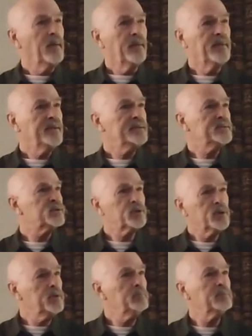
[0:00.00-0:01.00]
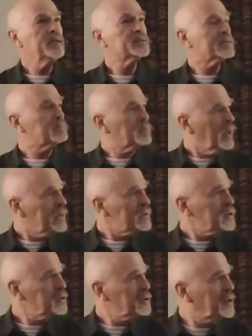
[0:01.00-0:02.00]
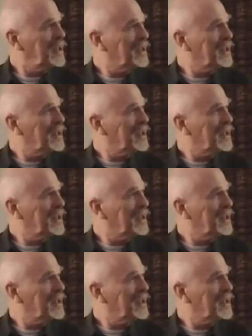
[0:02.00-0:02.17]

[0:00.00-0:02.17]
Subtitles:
this shouldn't be a surprise to you.